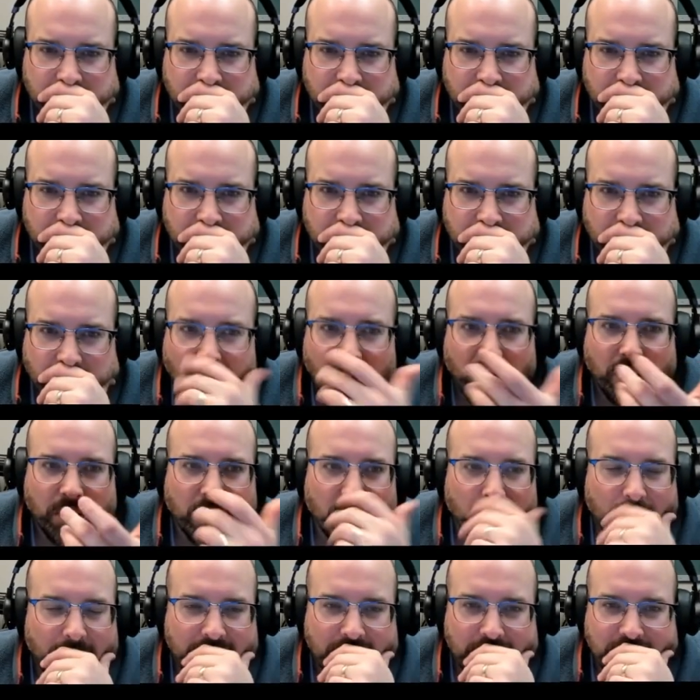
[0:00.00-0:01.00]
Oh, I
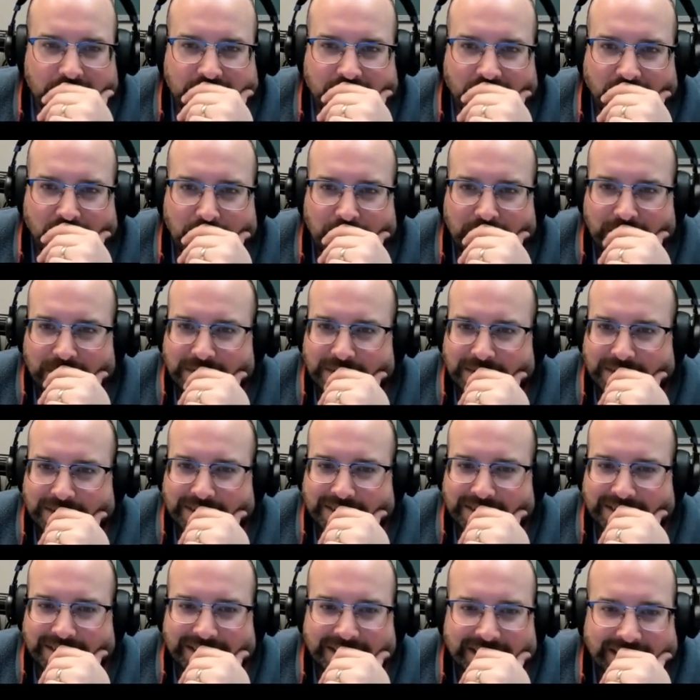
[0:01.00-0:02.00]
ran it this time.
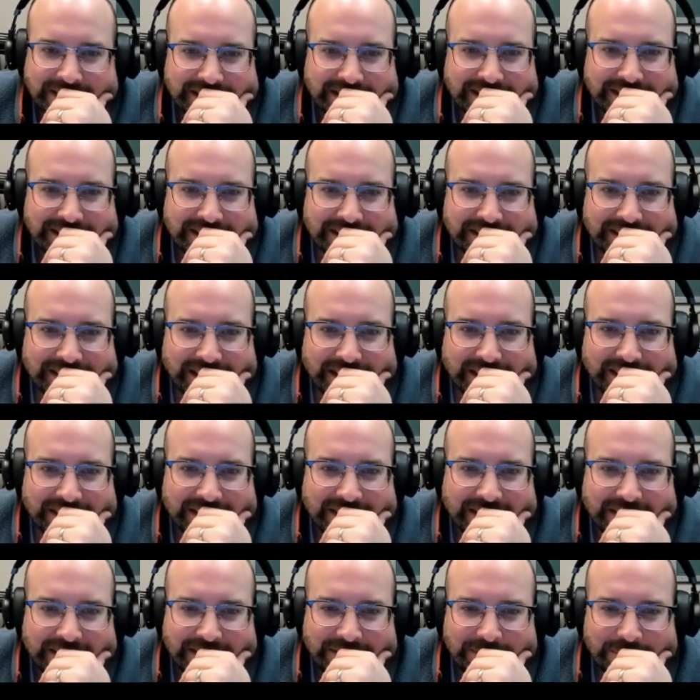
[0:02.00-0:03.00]
Okay,
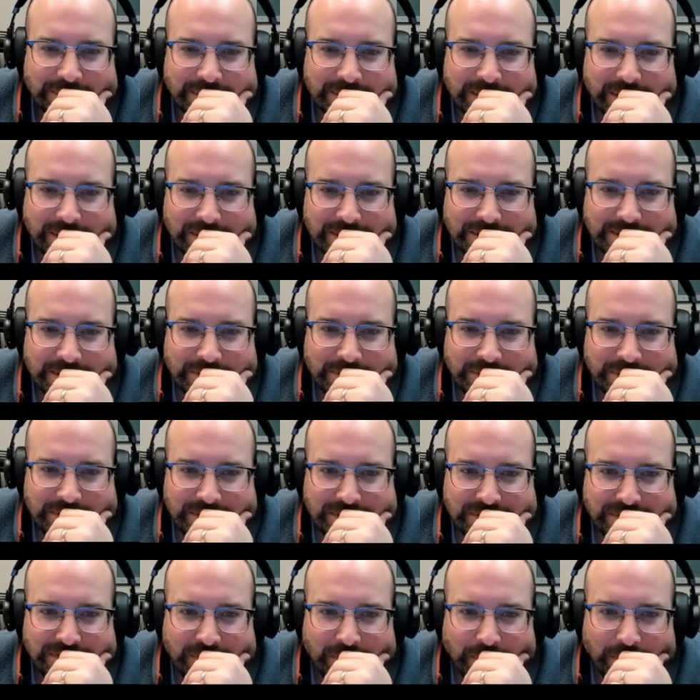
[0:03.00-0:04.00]
we'll call this alternative
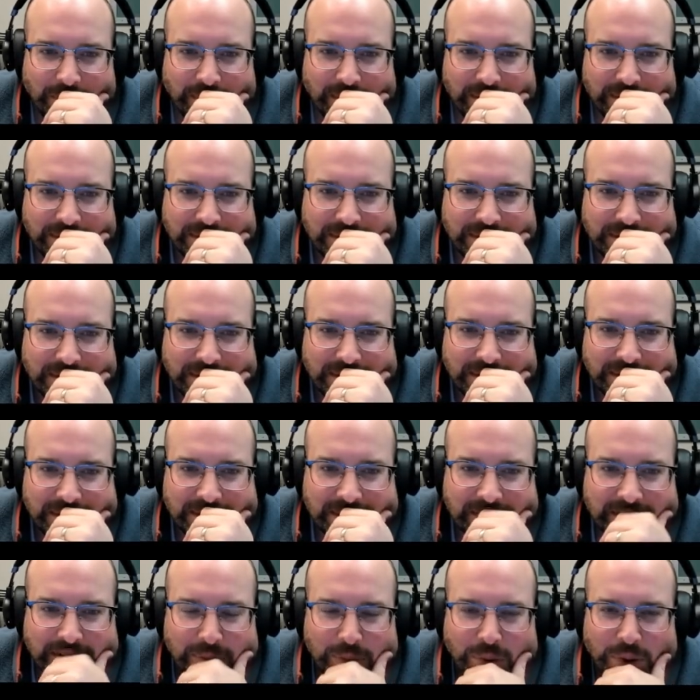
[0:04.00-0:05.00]
4,
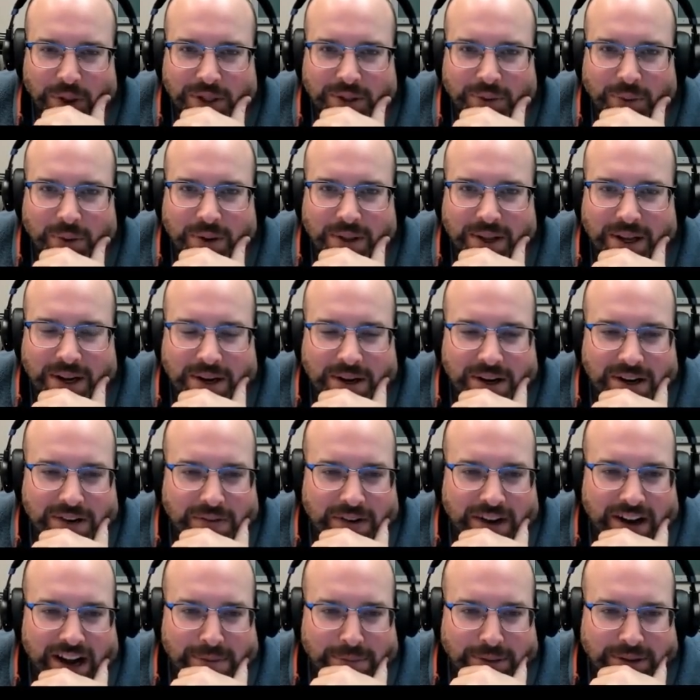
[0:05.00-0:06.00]
and we'll ignore the error ever
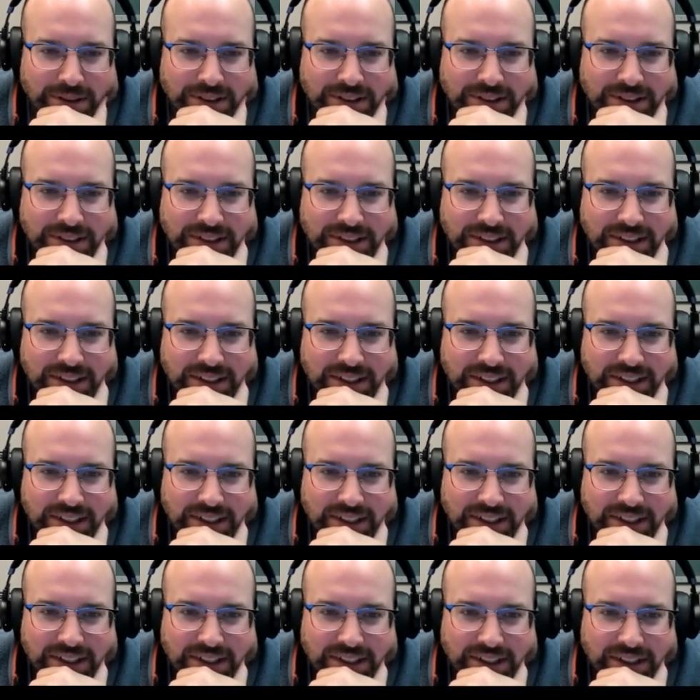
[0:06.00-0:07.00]
happened.
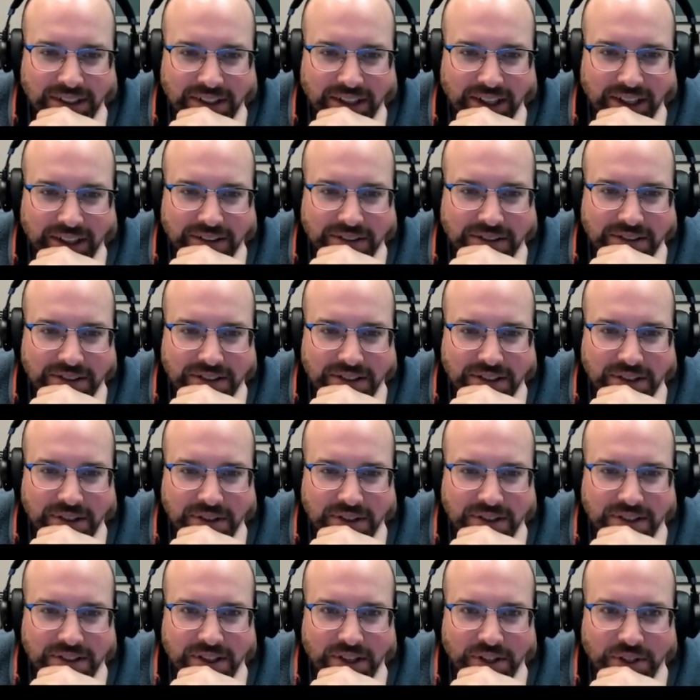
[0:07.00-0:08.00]
Okay, so this
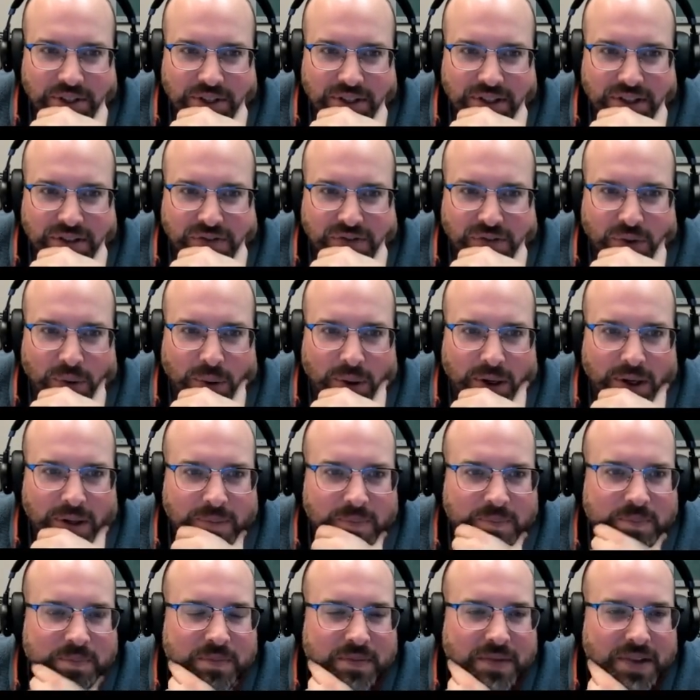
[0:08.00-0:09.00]
is alternative 4,
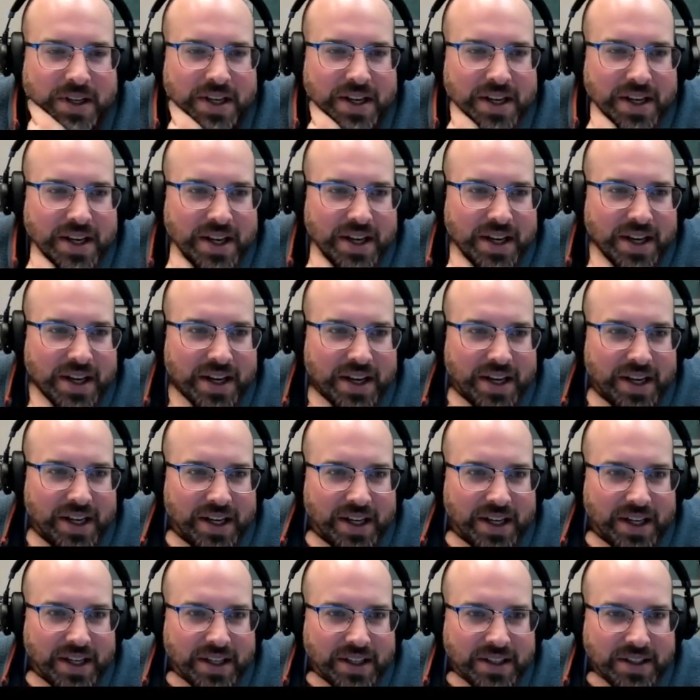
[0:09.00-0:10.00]

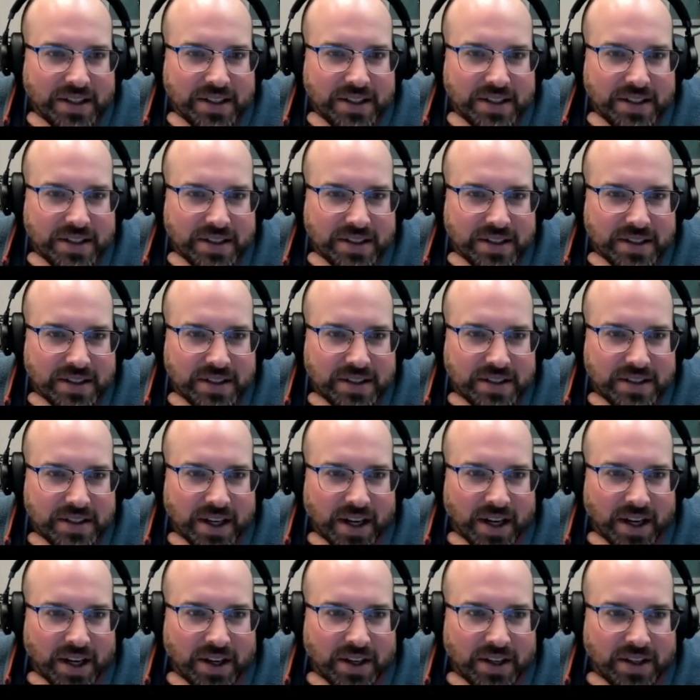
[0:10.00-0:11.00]
and
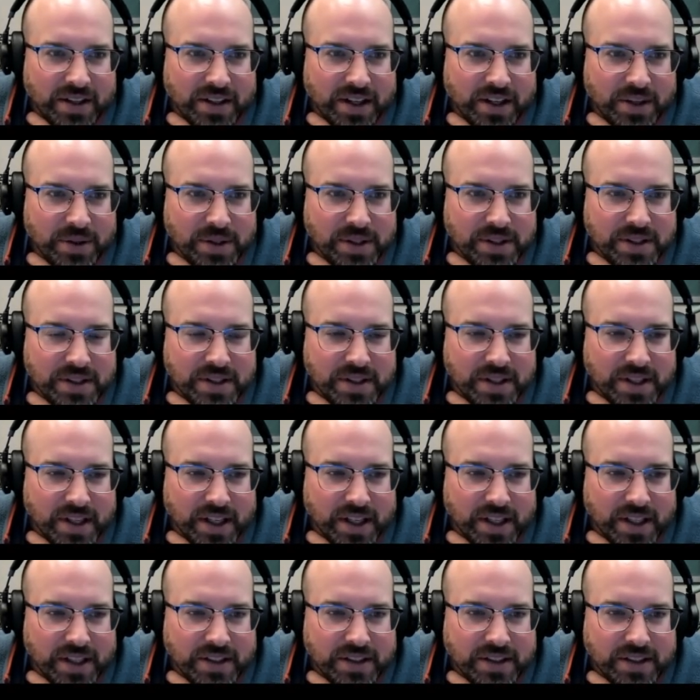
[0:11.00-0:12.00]
notice
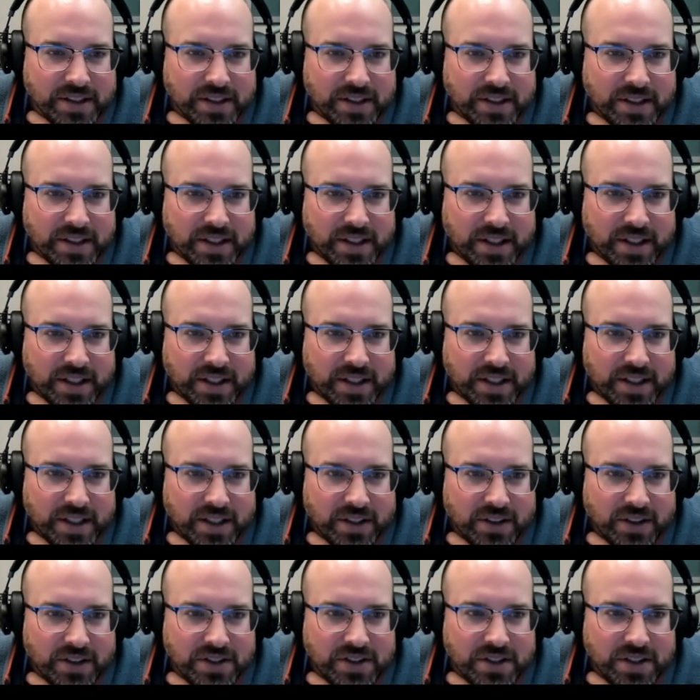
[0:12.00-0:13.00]
that in
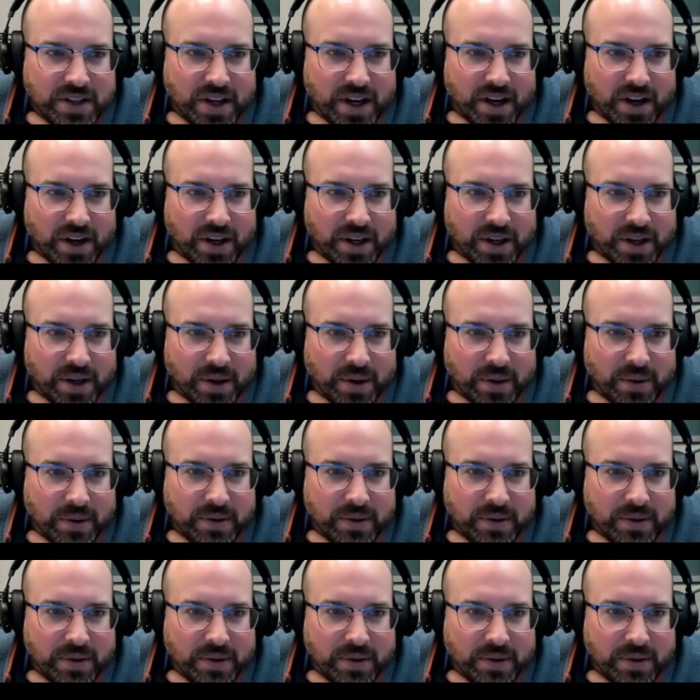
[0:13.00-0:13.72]
this scenario,